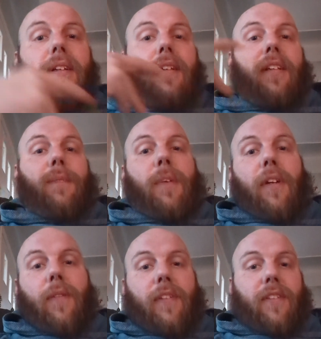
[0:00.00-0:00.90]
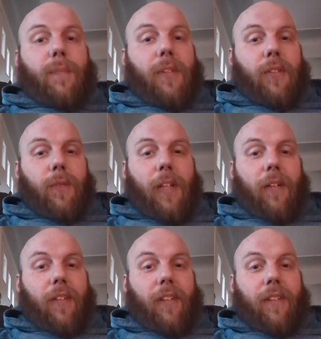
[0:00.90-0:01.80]
That's part of what the
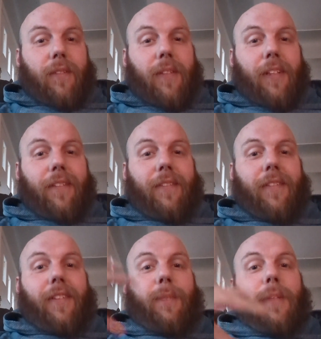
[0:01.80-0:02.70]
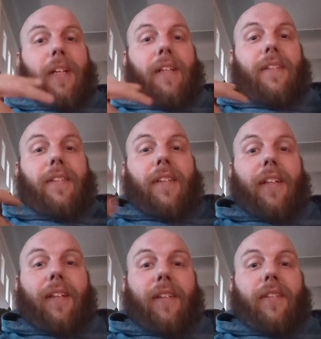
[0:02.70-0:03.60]
spirituality is, right? Is
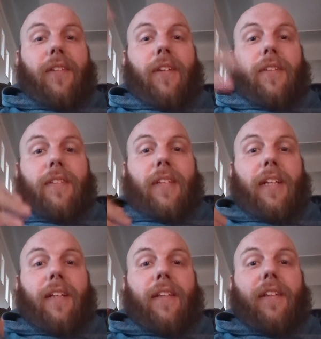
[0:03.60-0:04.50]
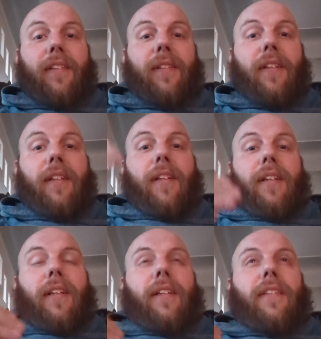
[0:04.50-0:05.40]
understanding things
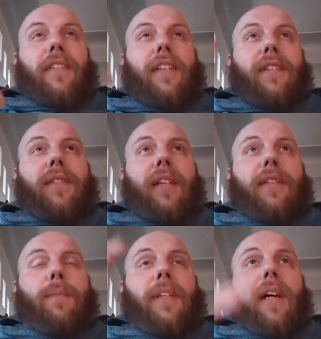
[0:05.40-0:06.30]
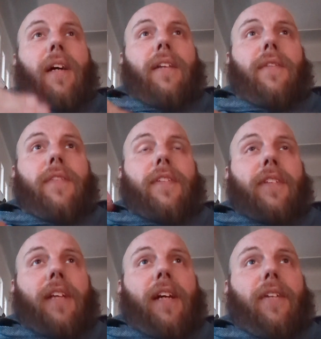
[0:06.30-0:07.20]
in a sense that's beyond the
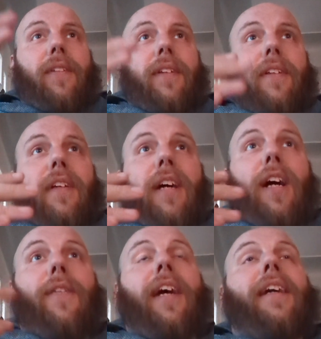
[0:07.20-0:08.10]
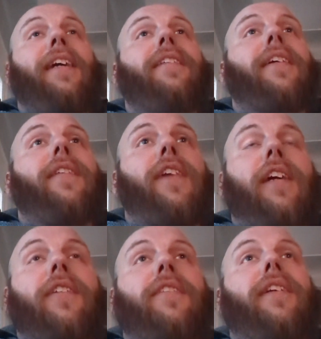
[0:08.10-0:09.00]
physicality. I mean, I guess I
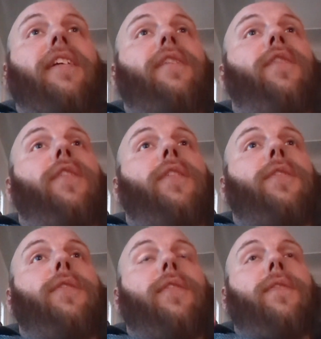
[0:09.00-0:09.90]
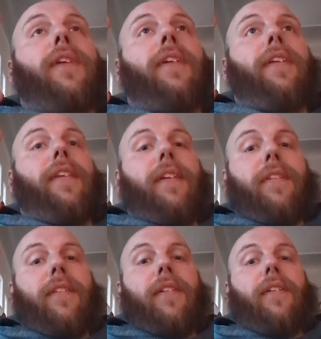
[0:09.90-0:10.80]
understand for those who are very
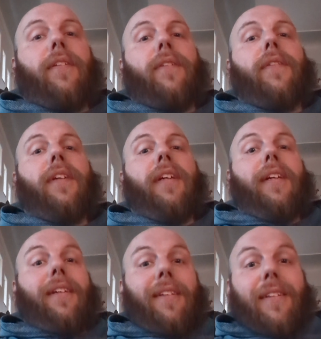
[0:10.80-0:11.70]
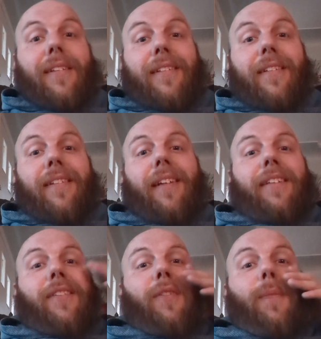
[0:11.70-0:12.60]
atheistic,
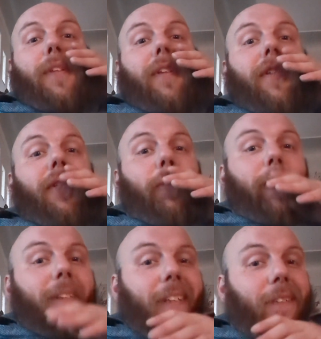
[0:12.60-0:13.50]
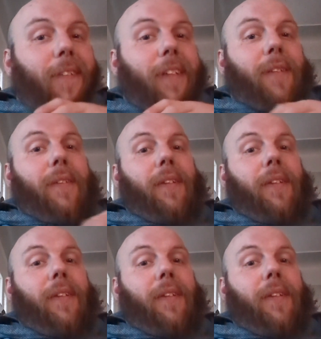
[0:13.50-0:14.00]
that's a little bit different.